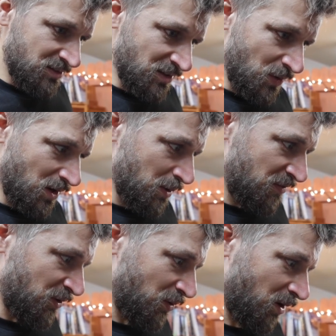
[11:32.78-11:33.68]
So uh,
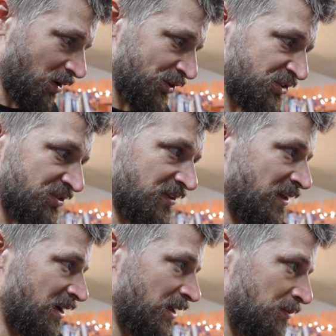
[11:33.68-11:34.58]
if you are interested in
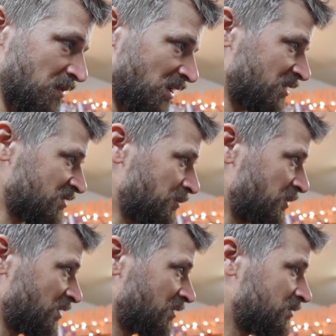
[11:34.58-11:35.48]
that, email us, let
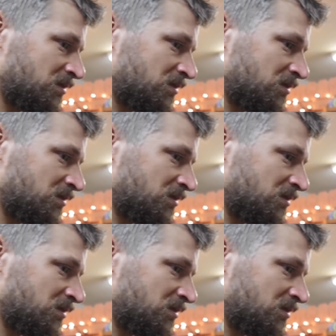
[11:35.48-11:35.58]
me know.